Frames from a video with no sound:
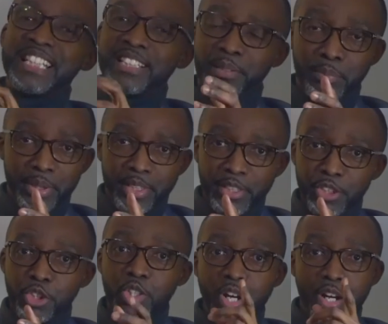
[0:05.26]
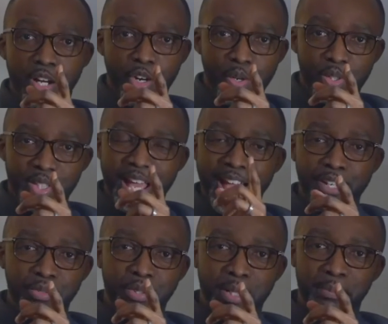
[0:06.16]
Nana B. You are on
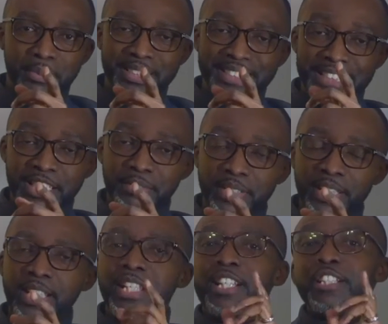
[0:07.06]
IRAP TV.